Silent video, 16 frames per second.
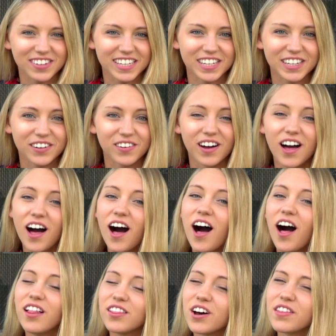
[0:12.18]
for you.
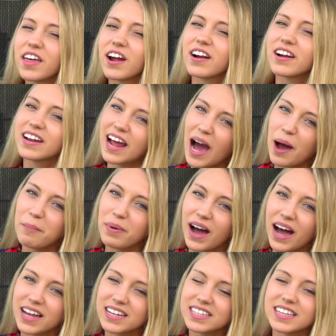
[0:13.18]
Although they are not
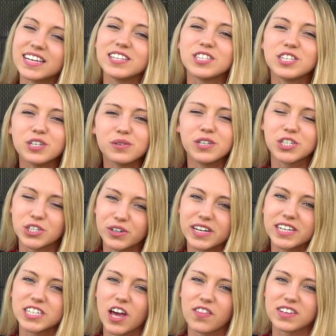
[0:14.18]
bonded, they do
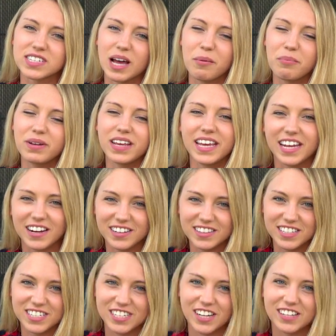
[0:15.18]
enjoy each other's company here
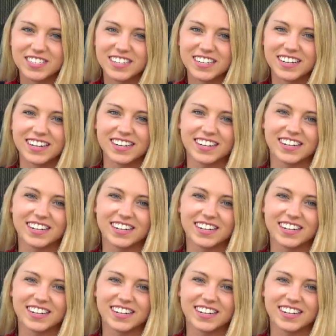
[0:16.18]
at the shelter.